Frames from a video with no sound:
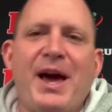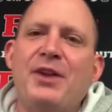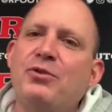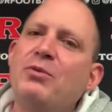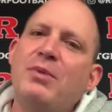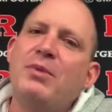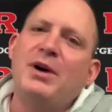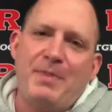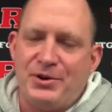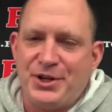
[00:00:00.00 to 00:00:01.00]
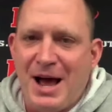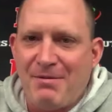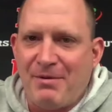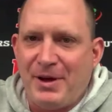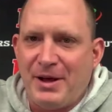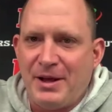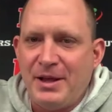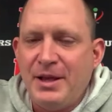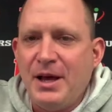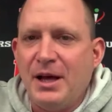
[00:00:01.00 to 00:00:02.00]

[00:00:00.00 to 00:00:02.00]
We got to do a much better job of uh,